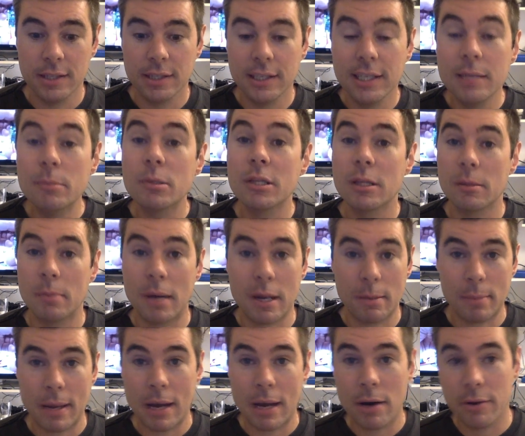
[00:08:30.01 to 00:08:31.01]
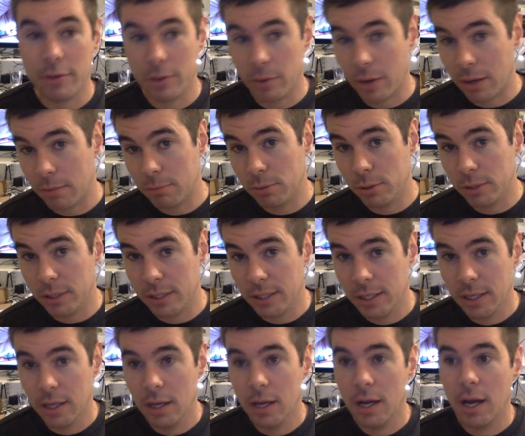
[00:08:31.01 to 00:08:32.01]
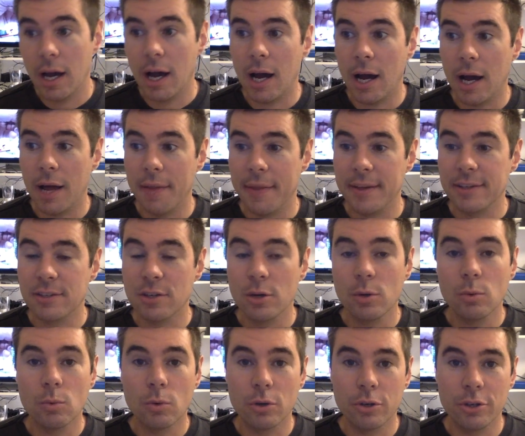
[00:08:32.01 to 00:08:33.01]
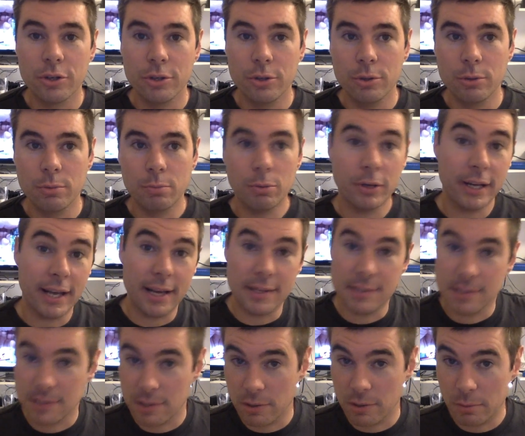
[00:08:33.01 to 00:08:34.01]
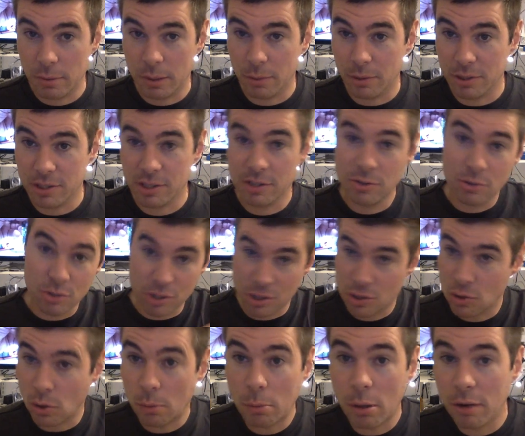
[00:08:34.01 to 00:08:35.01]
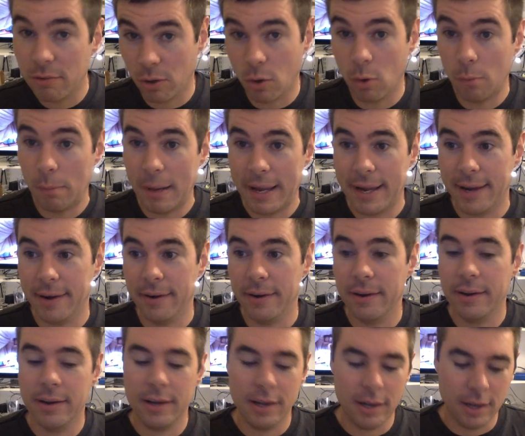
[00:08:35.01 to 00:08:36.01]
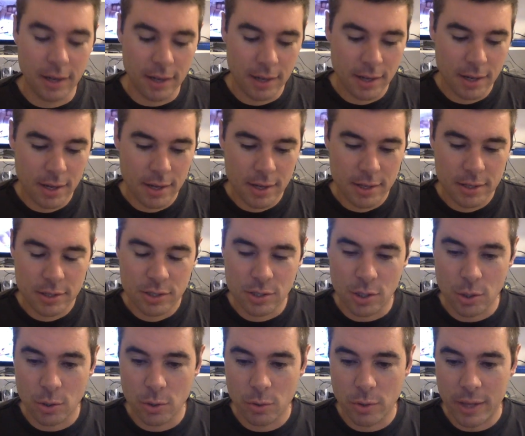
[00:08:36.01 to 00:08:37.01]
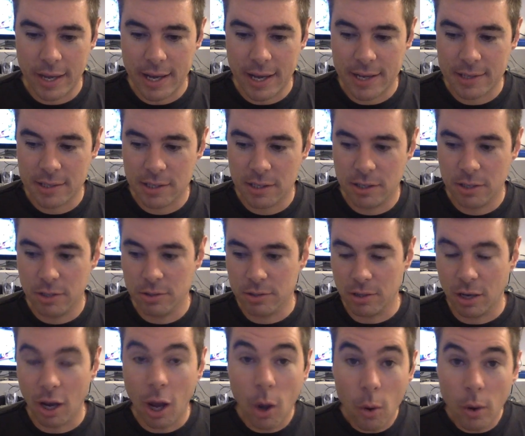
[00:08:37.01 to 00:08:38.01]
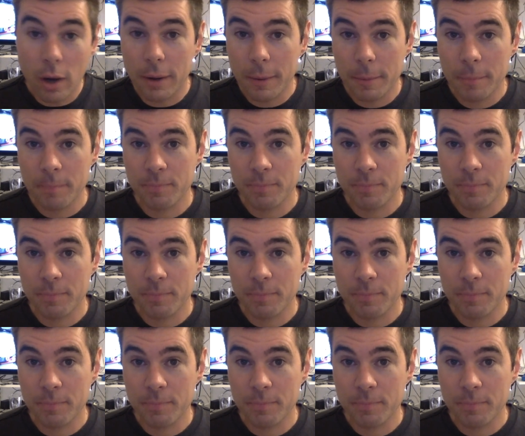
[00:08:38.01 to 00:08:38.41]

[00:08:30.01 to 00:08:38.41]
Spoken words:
limit the amount of power that you output. They don't want you putting out 600 milliwatts because you just stomp over the whole band. So they ask you to use a lower